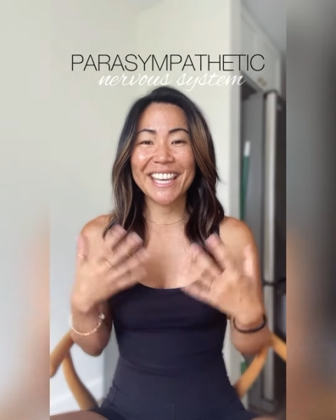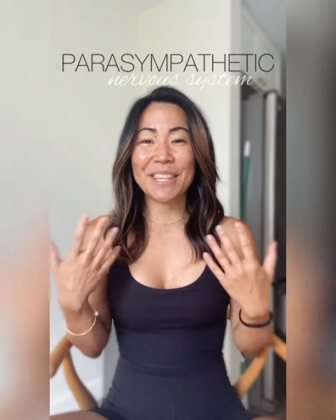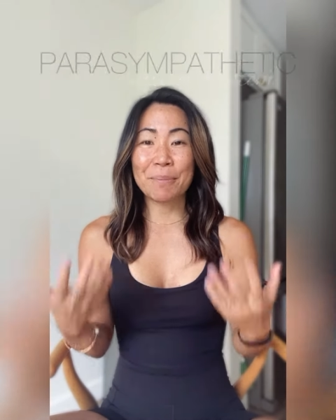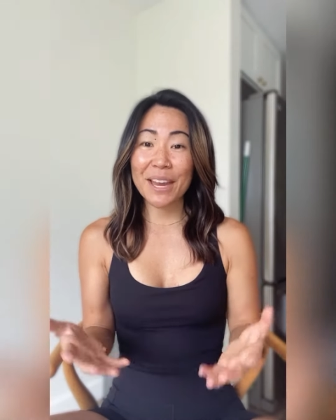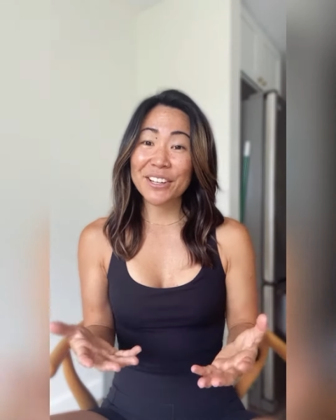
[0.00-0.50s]

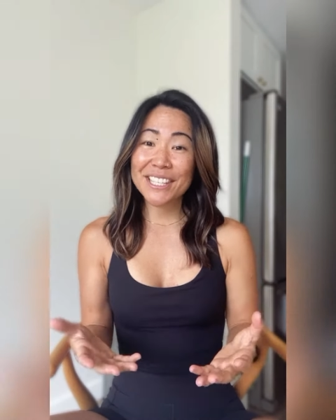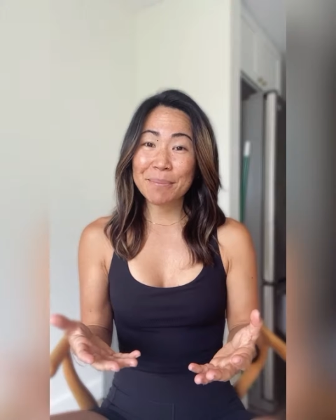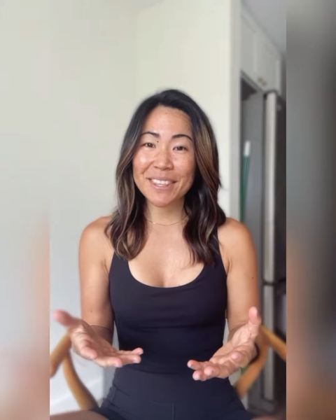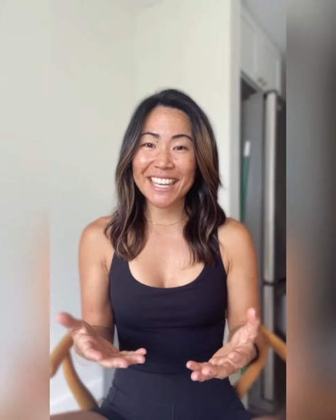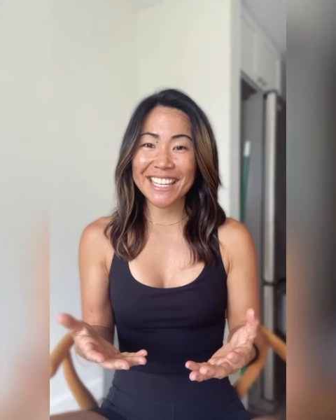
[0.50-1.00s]
The
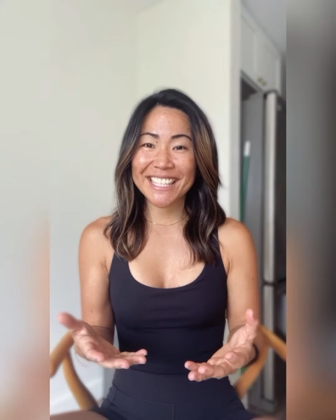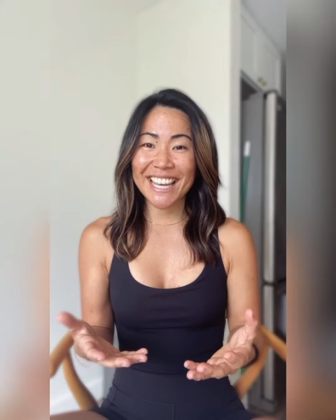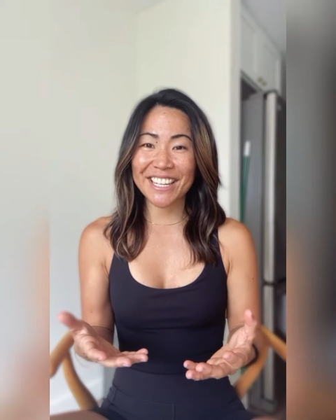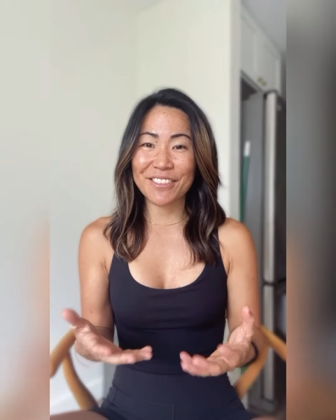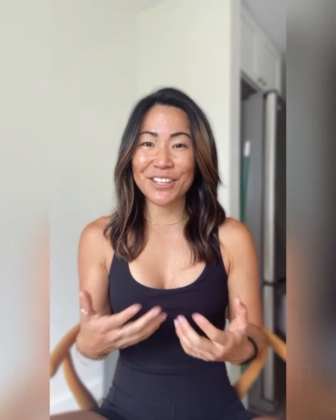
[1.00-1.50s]
parasympathetic
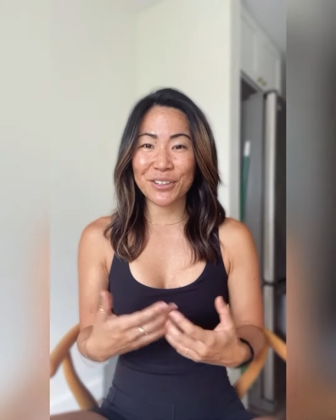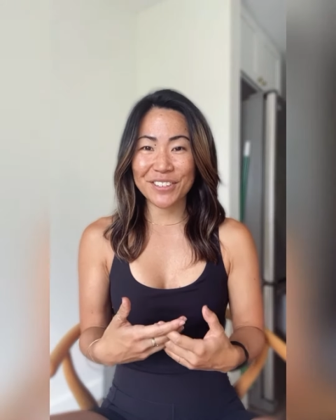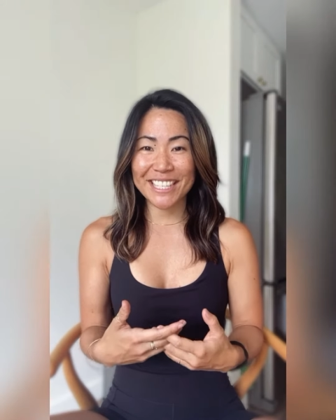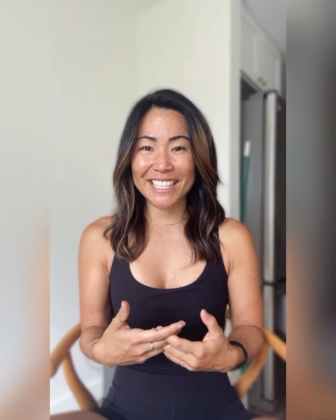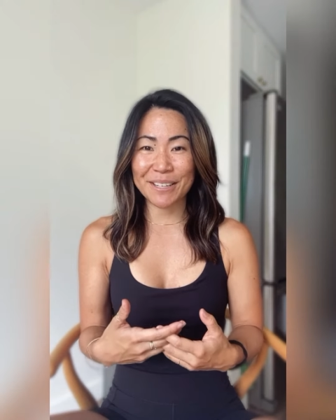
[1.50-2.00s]
side of the
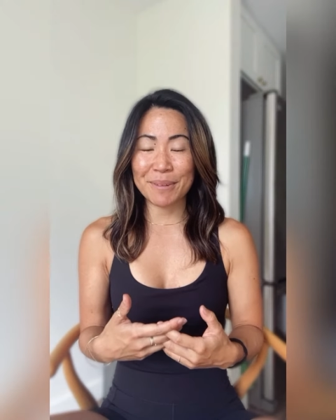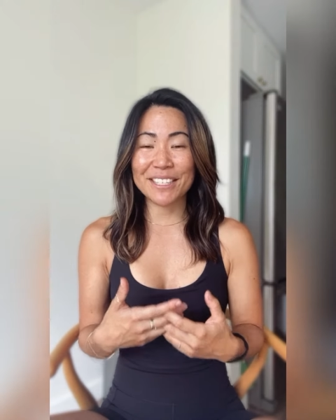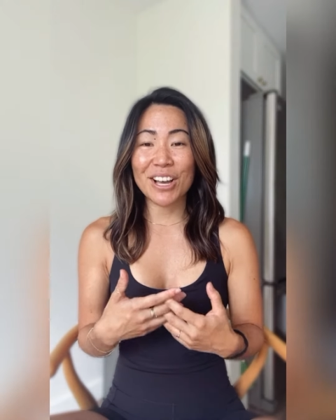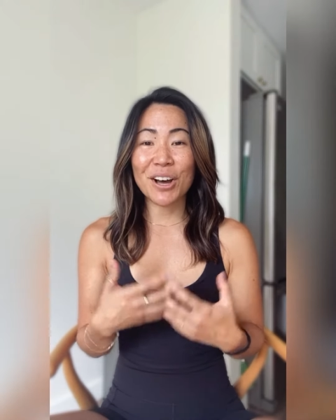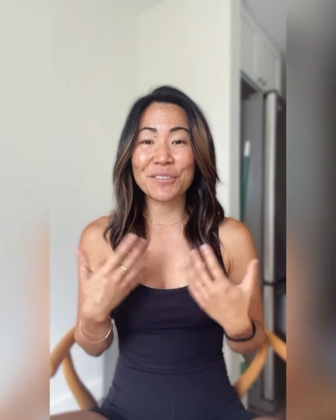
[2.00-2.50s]
nervous system
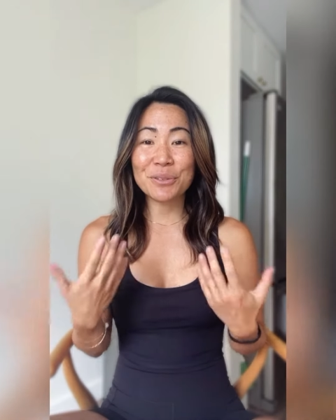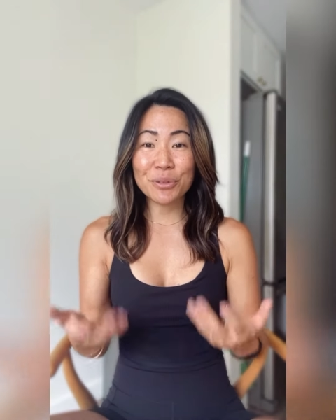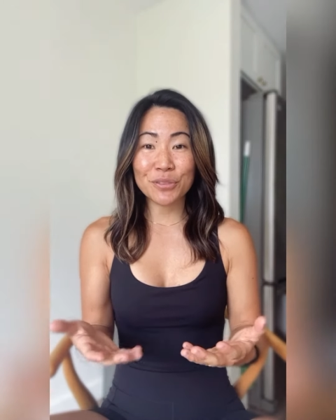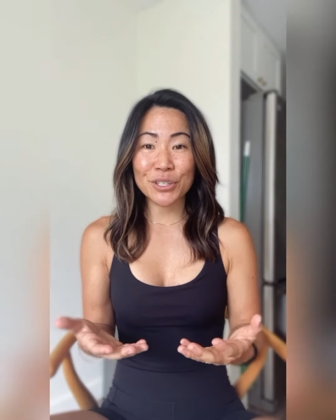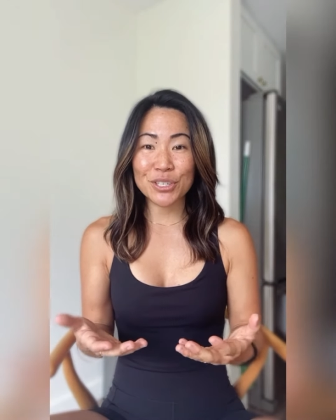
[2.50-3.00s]
is often
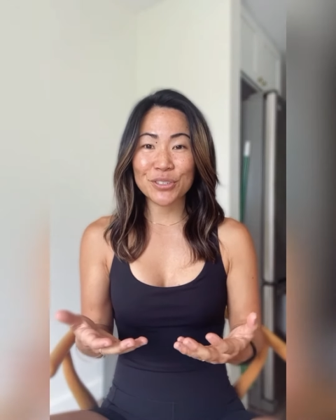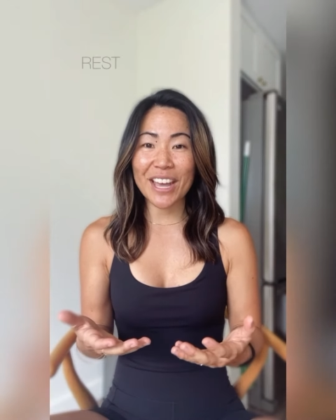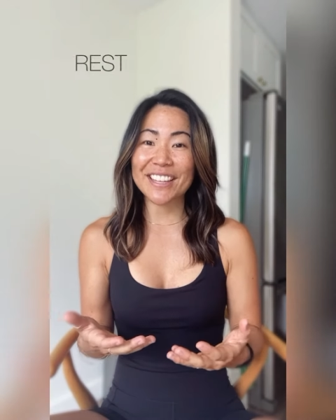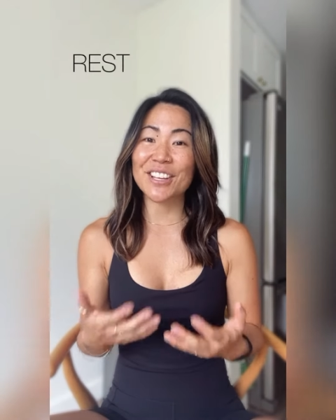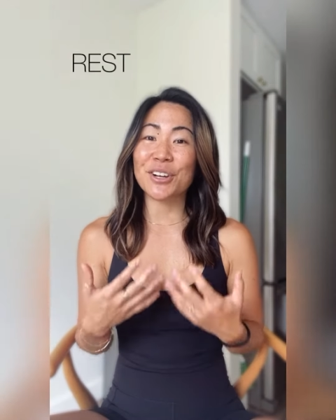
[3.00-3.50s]
referred to
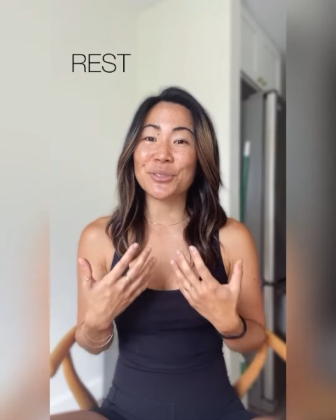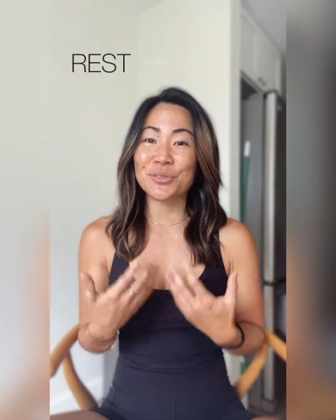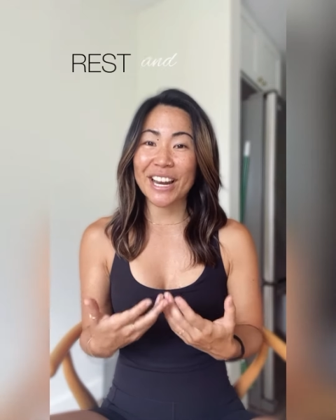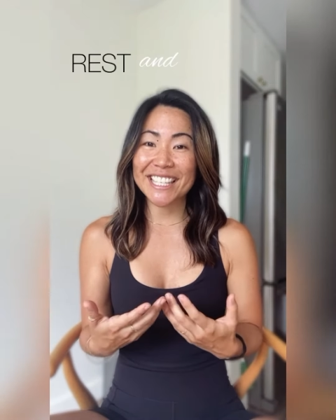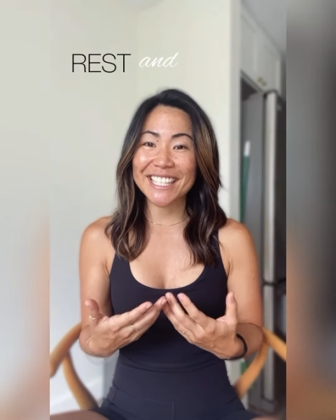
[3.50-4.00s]
as our
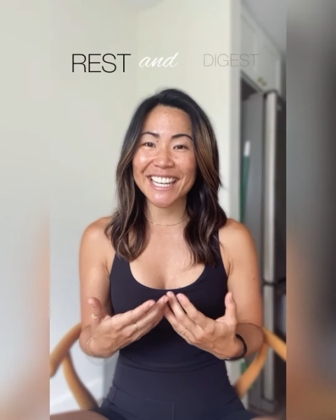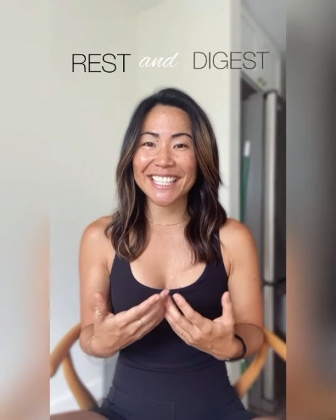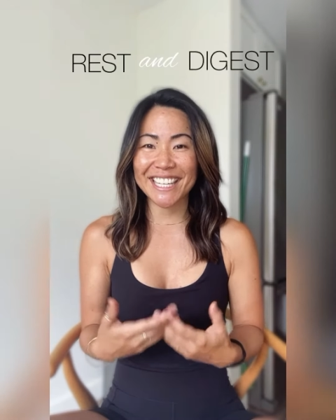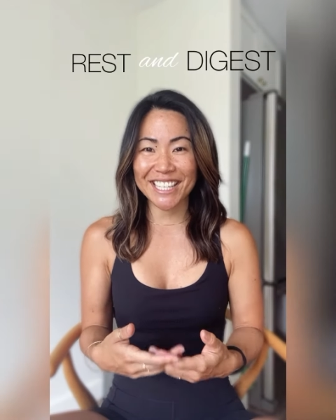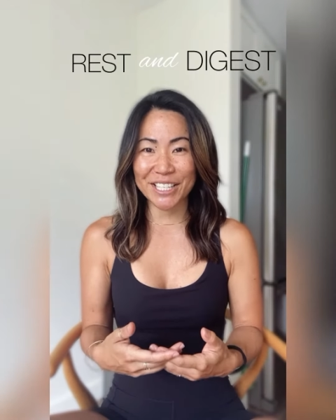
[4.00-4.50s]
rest
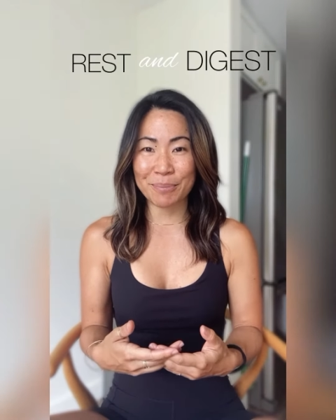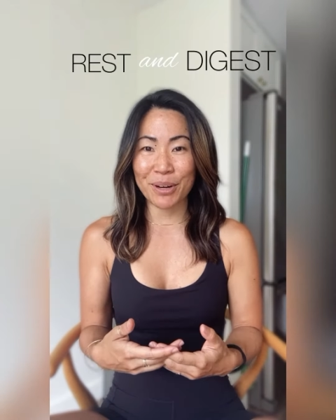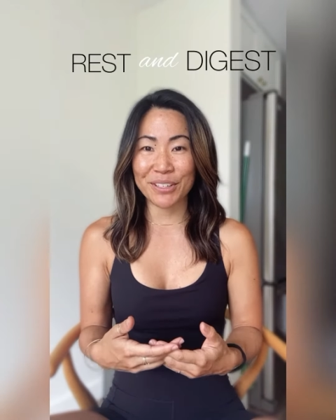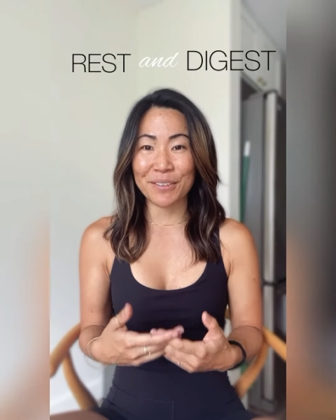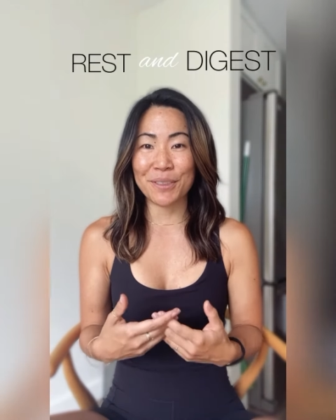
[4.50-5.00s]
and digest
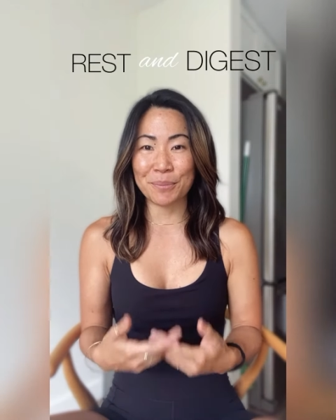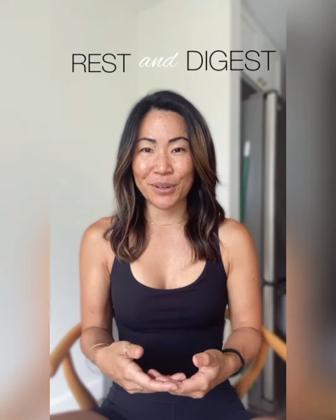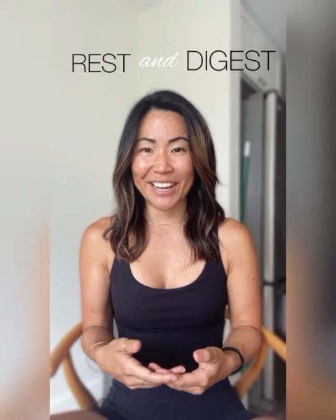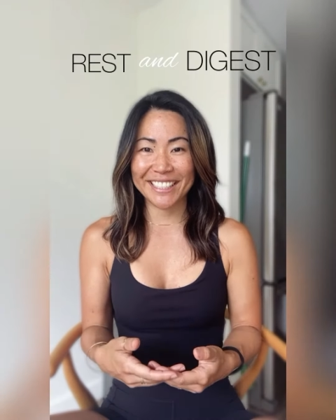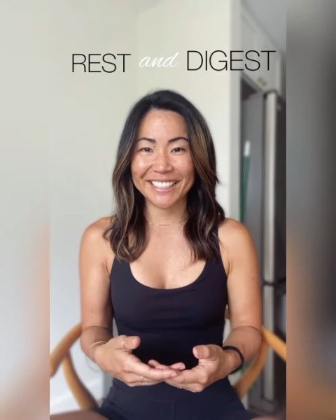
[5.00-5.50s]
part of the
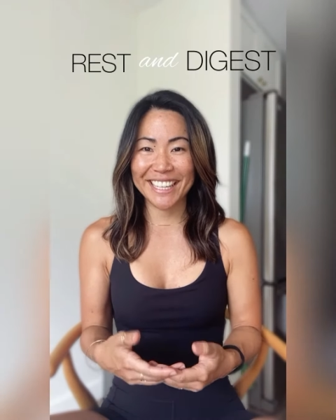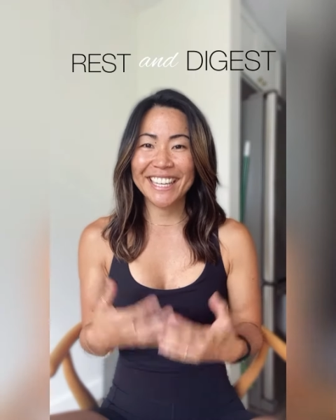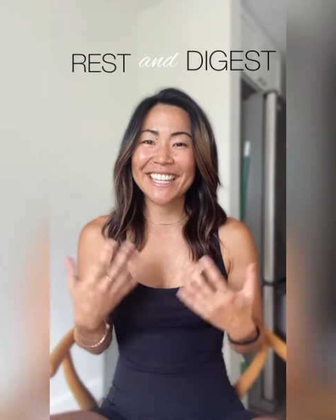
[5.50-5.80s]
brain.